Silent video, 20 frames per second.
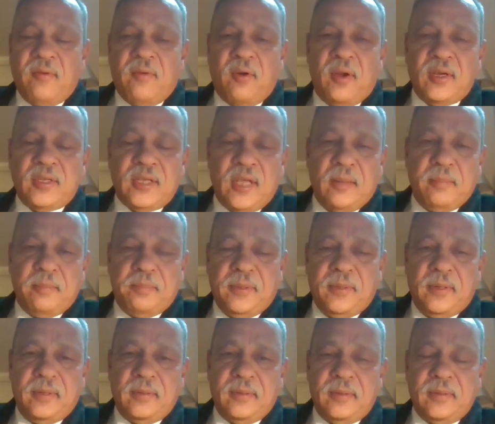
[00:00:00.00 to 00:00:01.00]
For
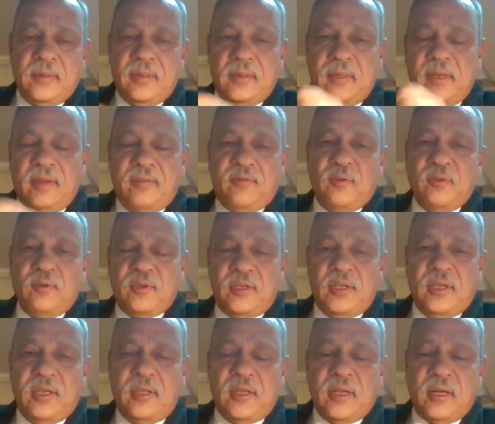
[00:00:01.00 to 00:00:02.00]
example, if you
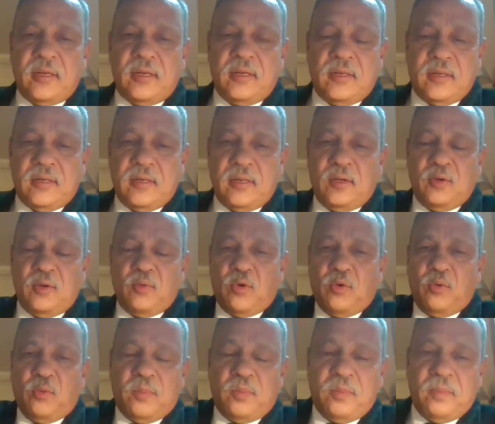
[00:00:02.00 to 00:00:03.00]
see that you
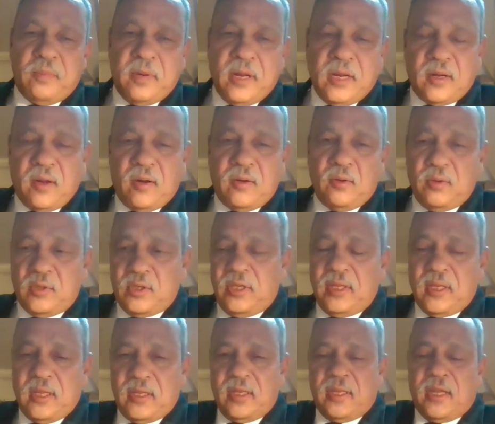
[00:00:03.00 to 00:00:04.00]
want to bring down, you
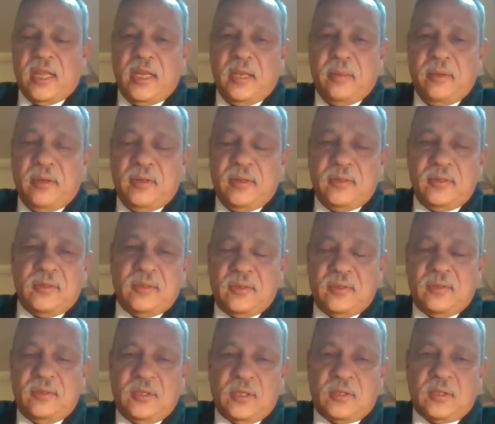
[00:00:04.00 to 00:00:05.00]
see that the enemy
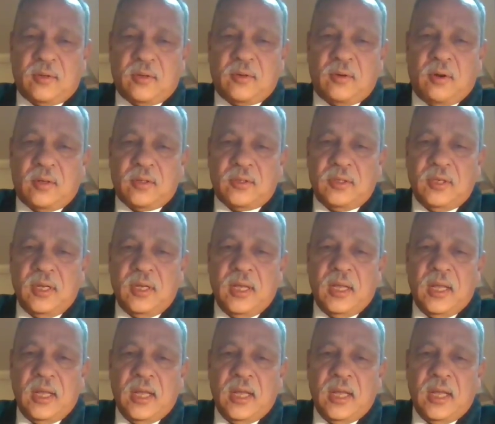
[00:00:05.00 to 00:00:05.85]
is just across